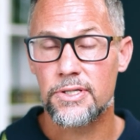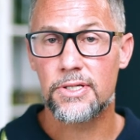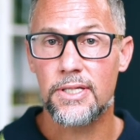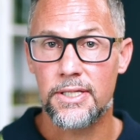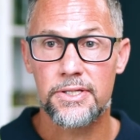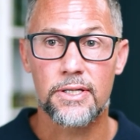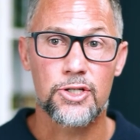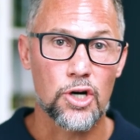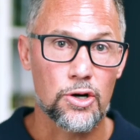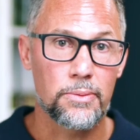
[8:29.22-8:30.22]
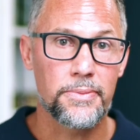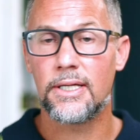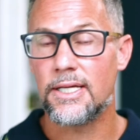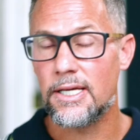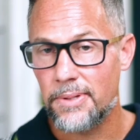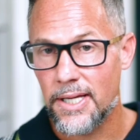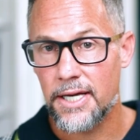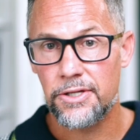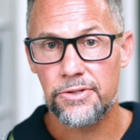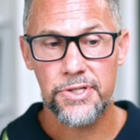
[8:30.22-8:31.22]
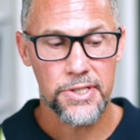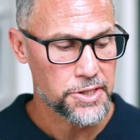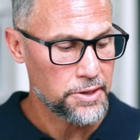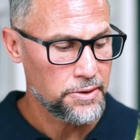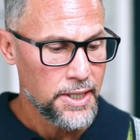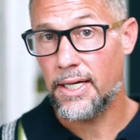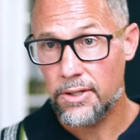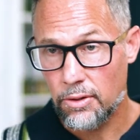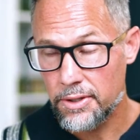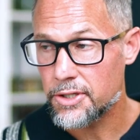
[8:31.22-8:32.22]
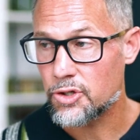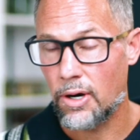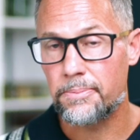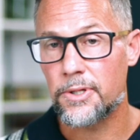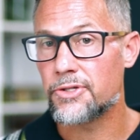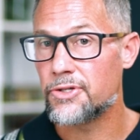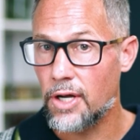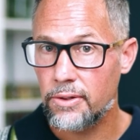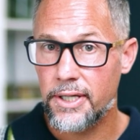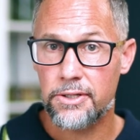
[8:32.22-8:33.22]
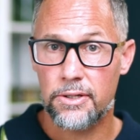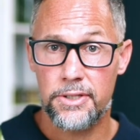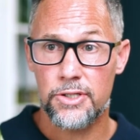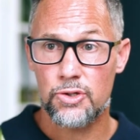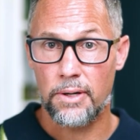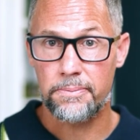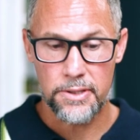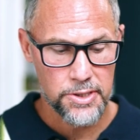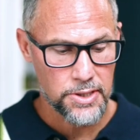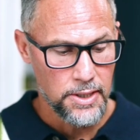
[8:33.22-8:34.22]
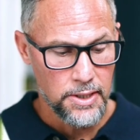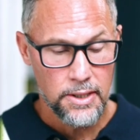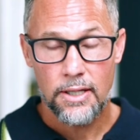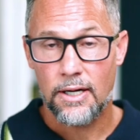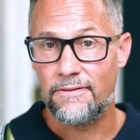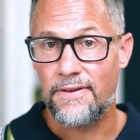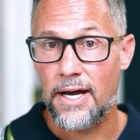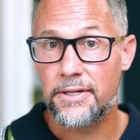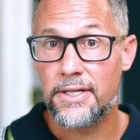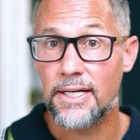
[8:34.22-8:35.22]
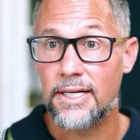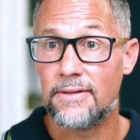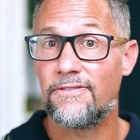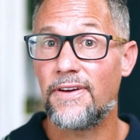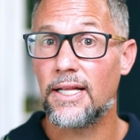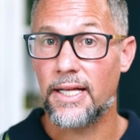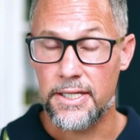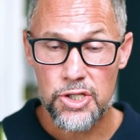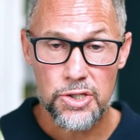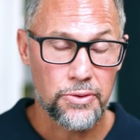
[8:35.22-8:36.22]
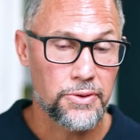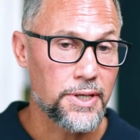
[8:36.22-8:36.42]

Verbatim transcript: is, is the term the EPA uses. So endocrine disruptors, known endocrine disruptors, are found in phthalates, so